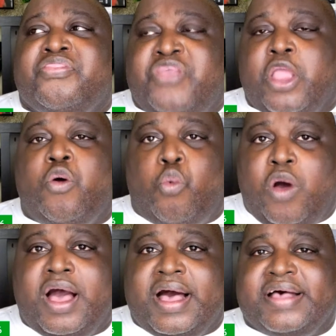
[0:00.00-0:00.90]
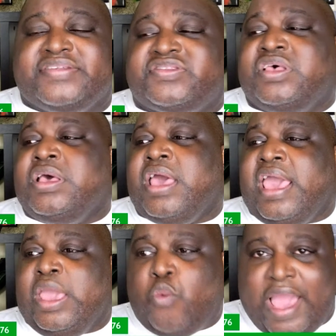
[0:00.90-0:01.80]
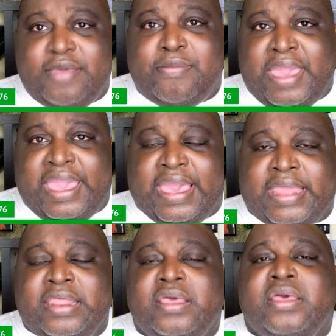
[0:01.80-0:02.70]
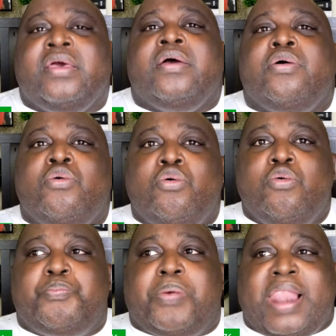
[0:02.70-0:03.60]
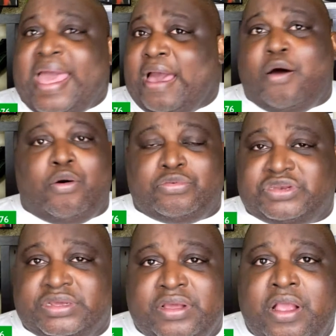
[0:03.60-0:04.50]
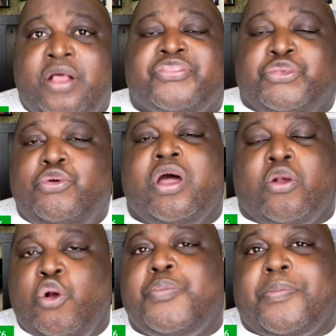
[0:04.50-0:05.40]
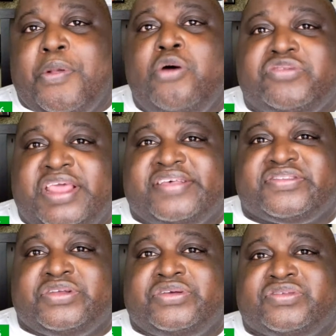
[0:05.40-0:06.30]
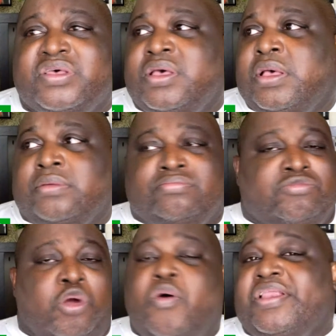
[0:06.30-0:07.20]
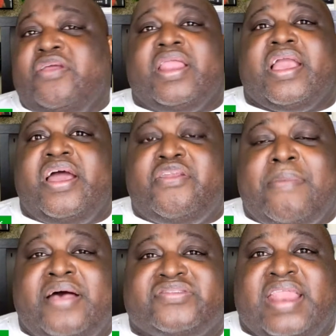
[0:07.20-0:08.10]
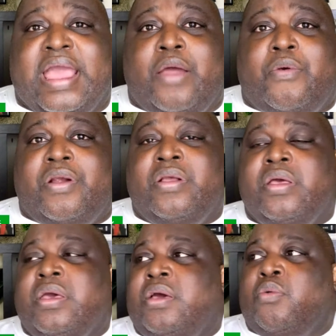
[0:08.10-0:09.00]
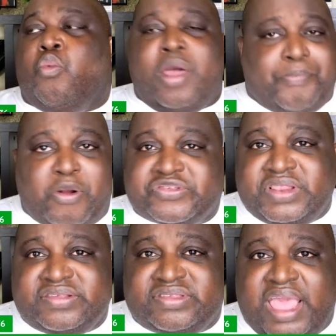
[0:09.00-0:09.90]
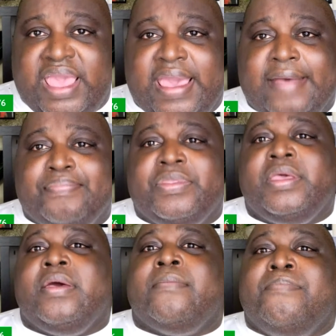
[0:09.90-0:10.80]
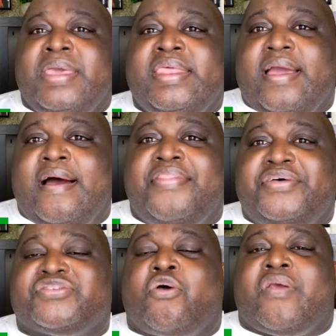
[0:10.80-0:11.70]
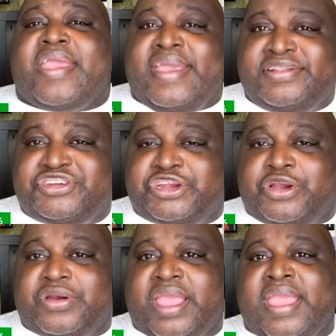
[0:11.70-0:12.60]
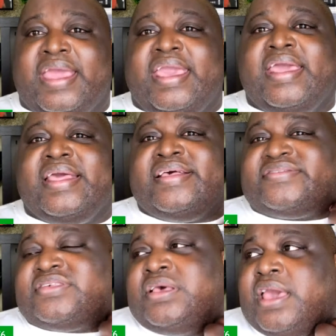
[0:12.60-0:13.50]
there was a white man who plowed through a group of protesters going nearly 100 miles an hour. One person is dead, many others are injured, and it's